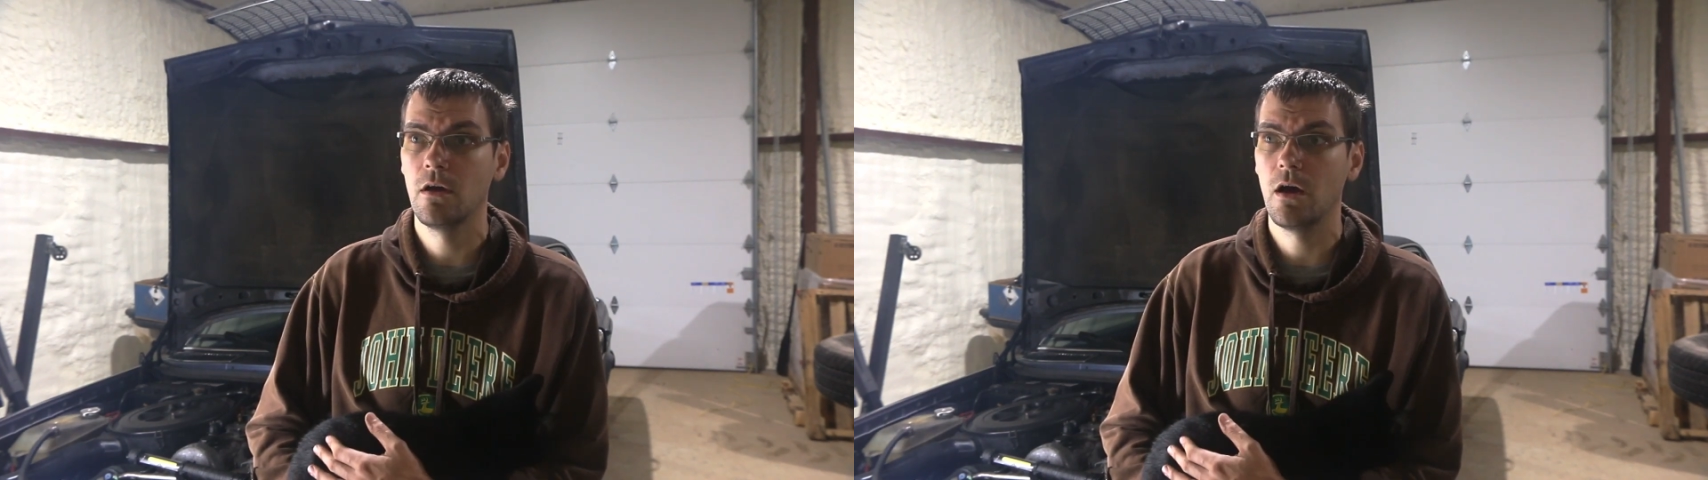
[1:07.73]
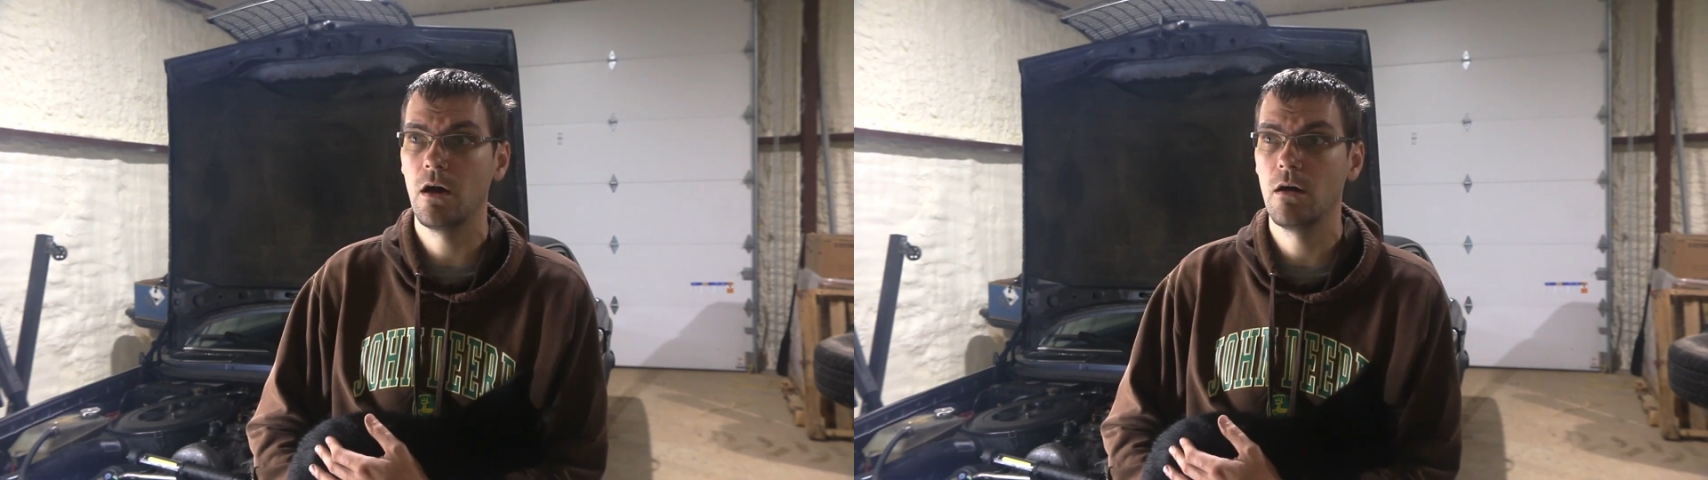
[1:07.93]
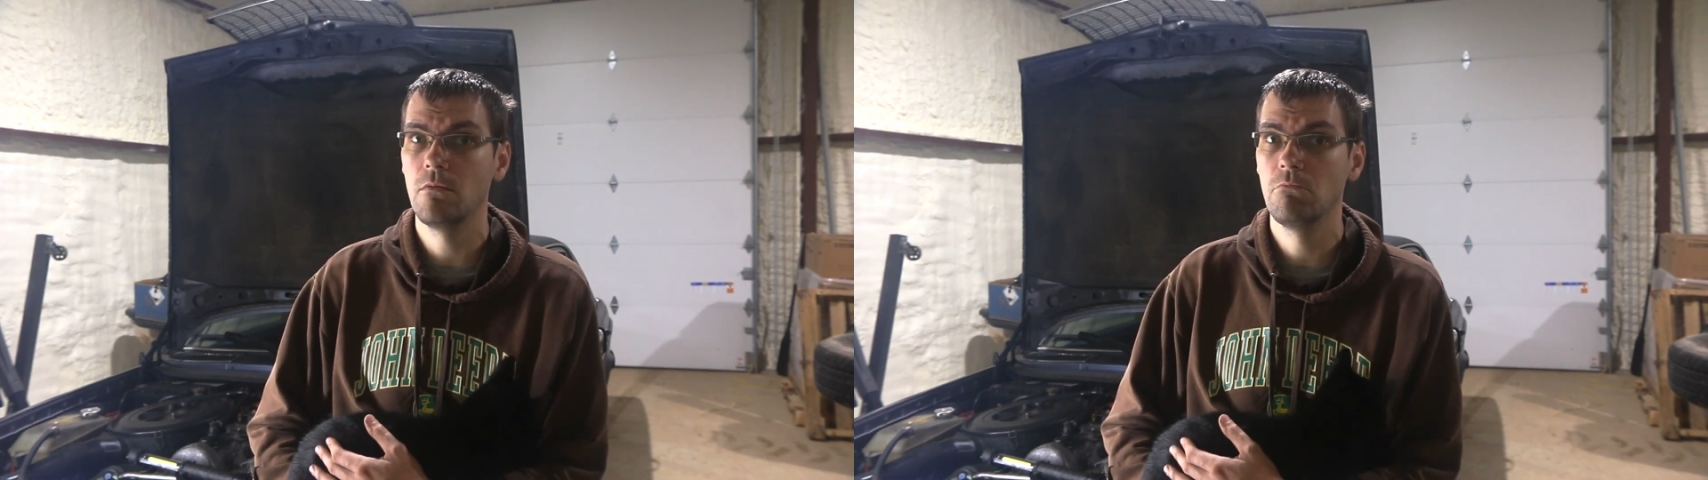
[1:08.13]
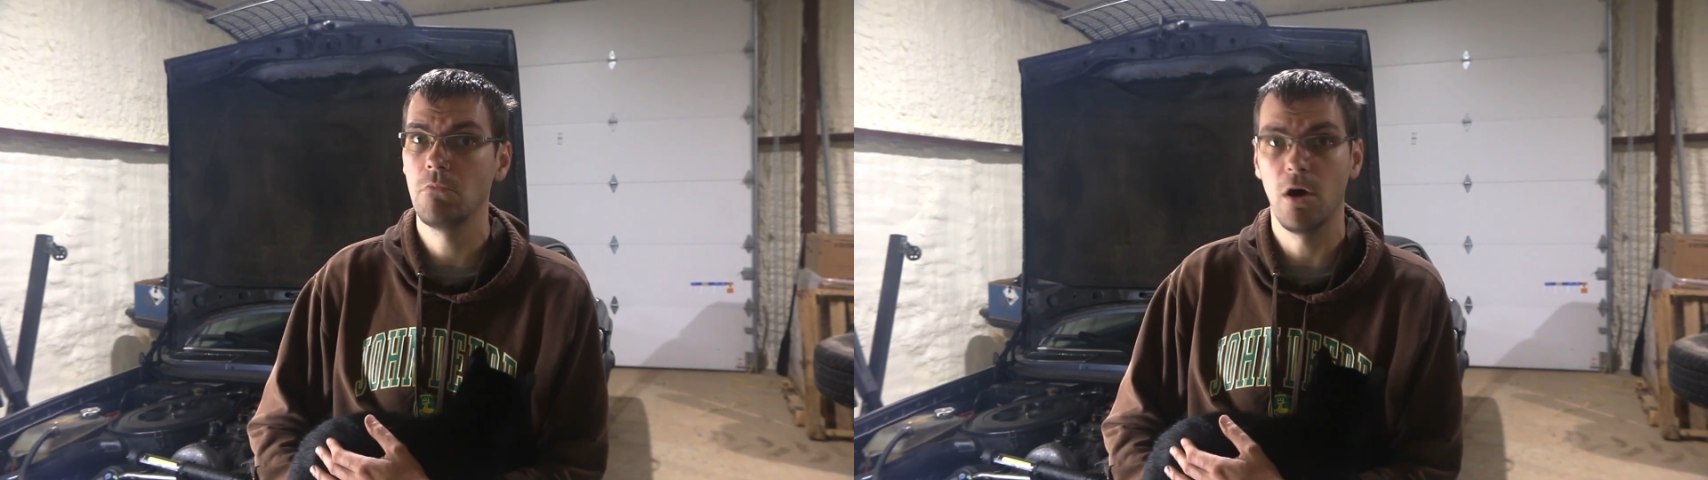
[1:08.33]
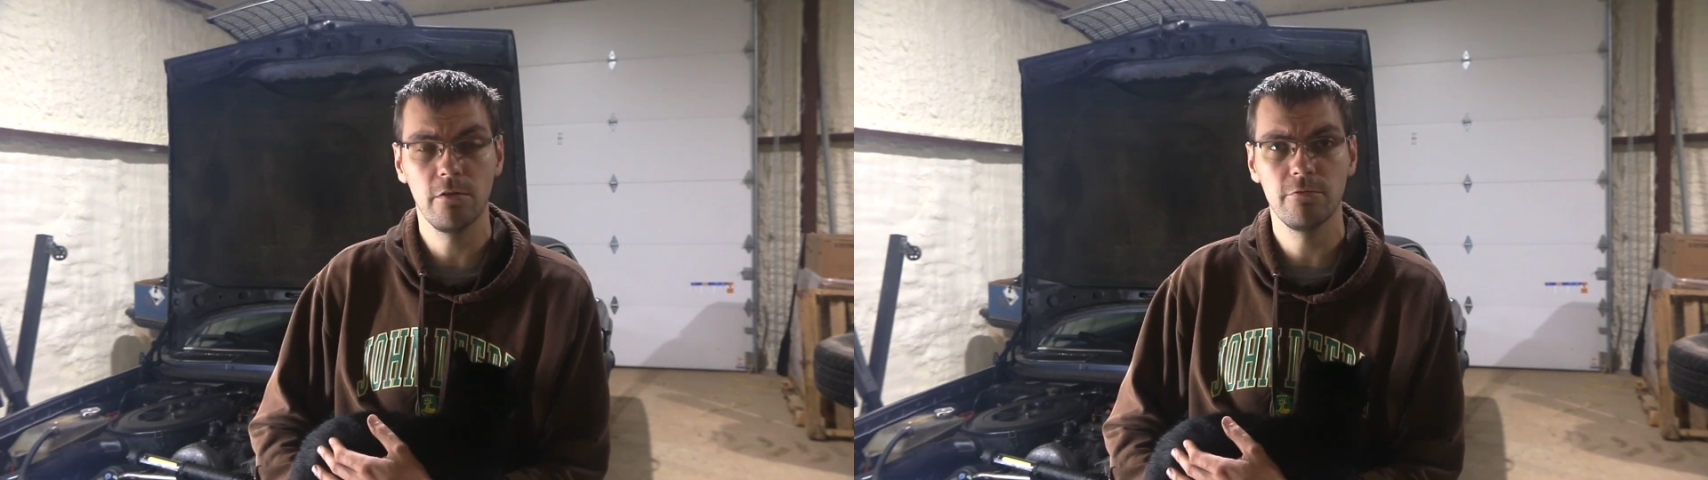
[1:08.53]
uh,
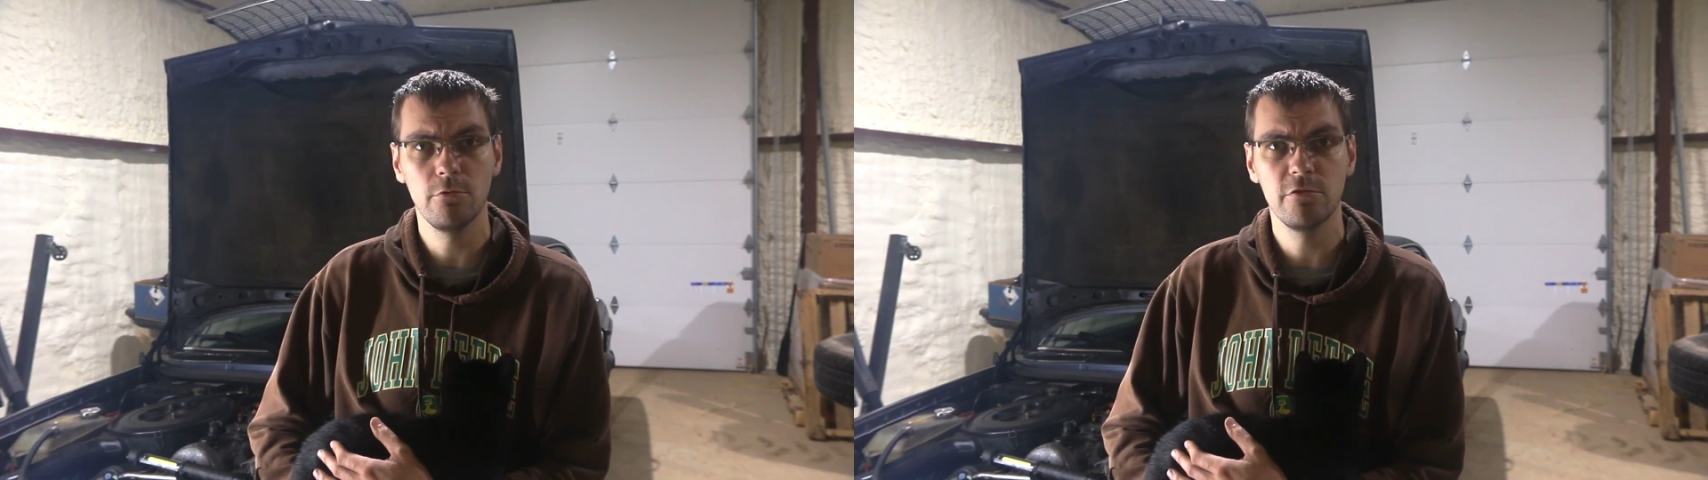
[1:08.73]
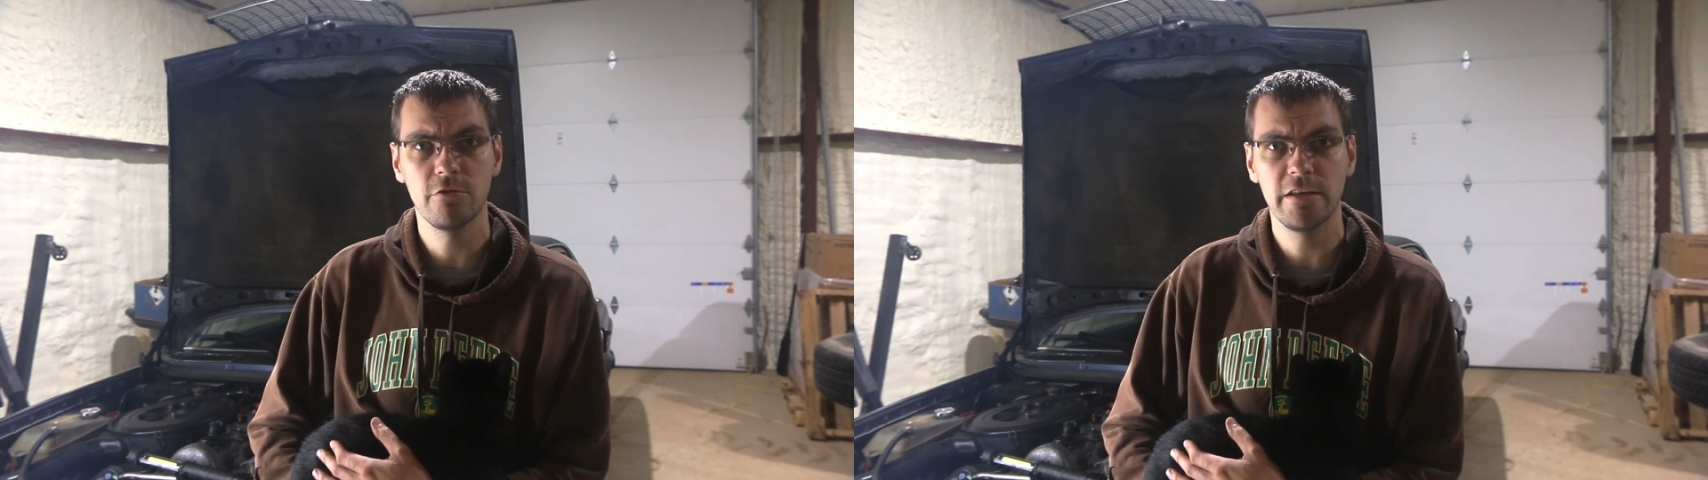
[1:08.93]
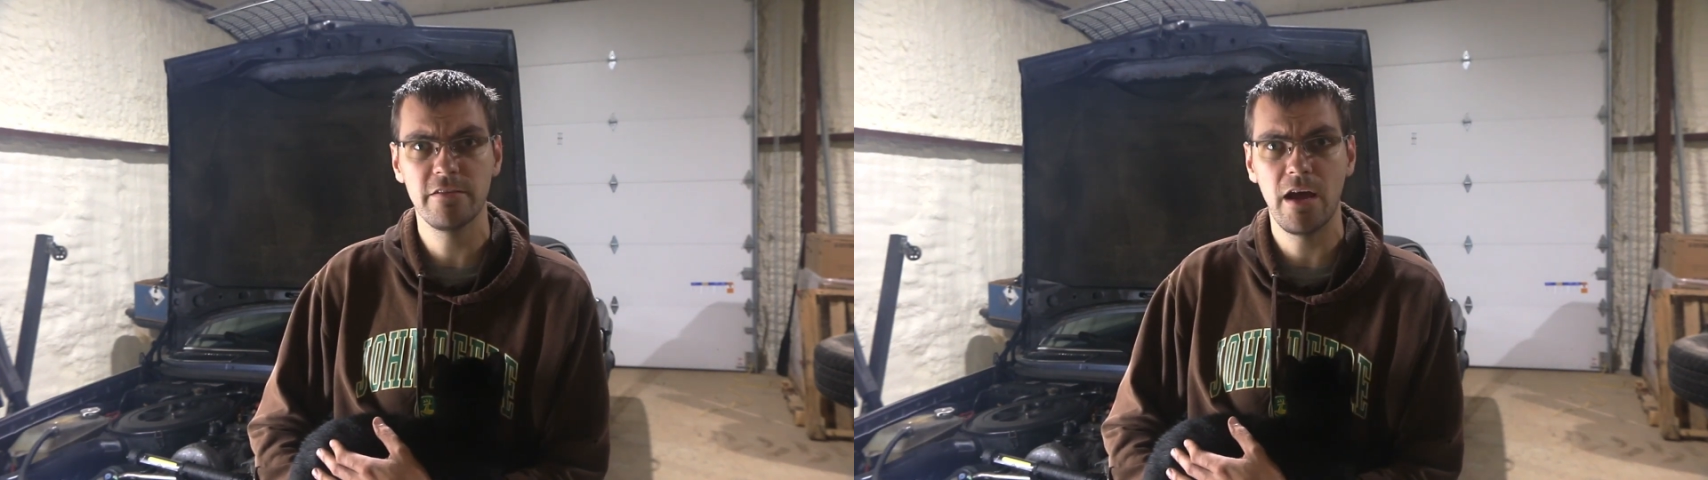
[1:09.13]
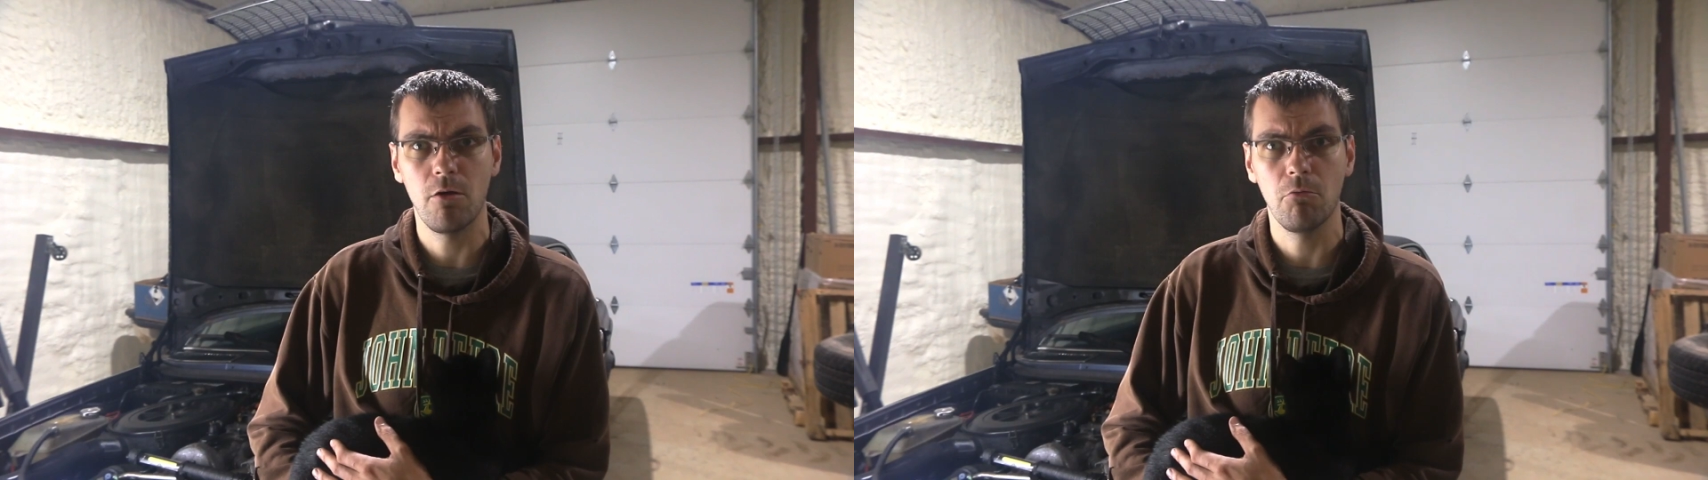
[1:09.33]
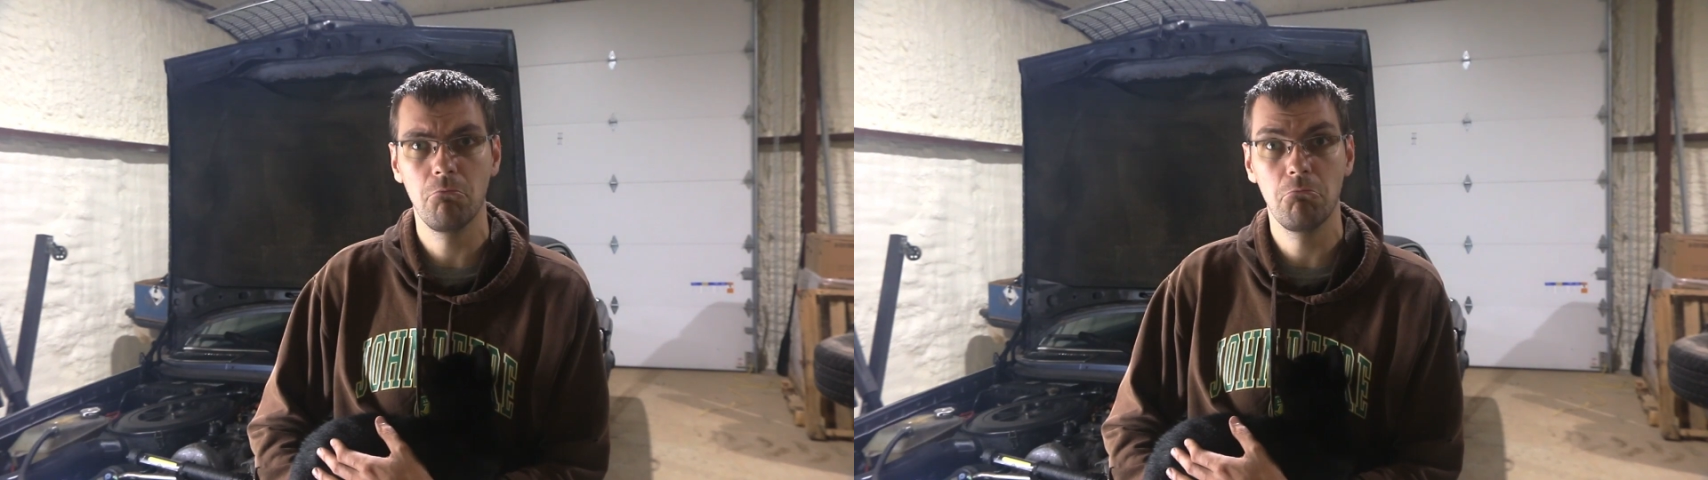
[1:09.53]
all the fluid drains out.